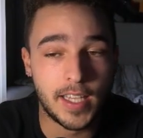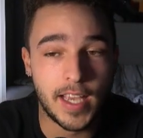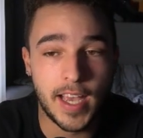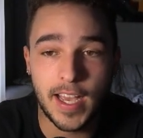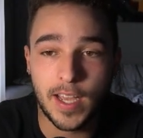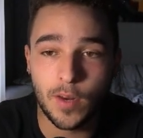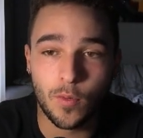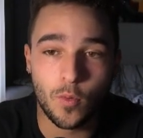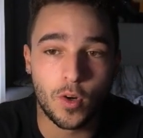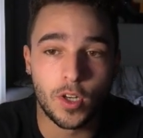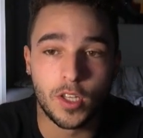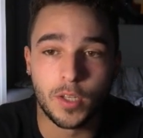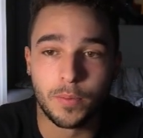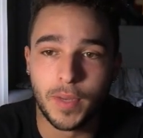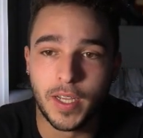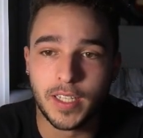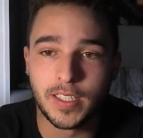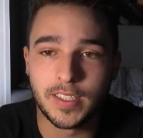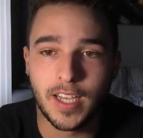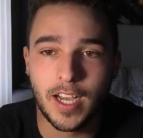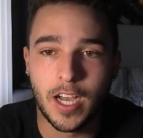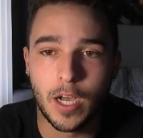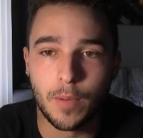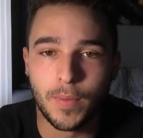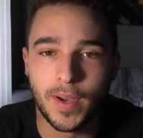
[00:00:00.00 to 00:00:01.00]
had one of the
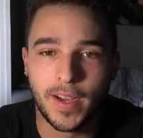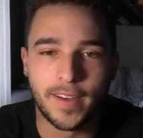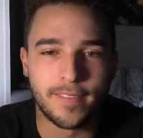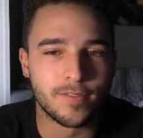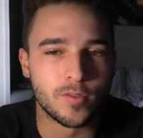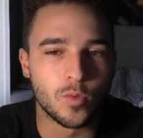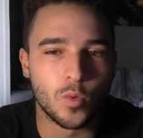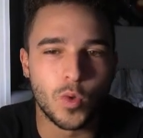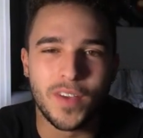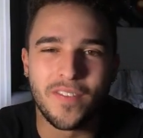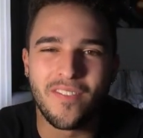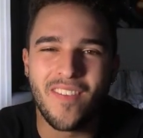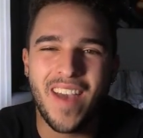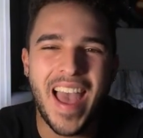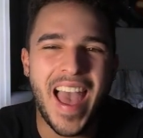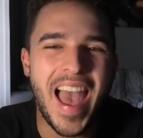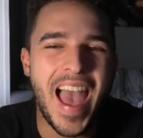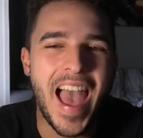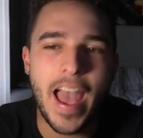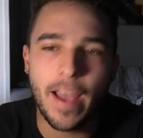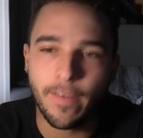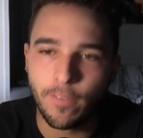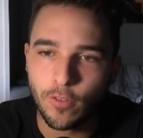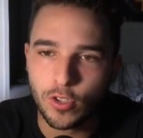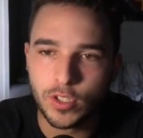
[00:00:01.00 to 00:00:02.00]
best combines we've
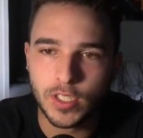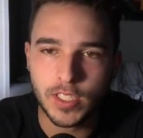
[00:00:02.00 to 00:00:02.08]
ever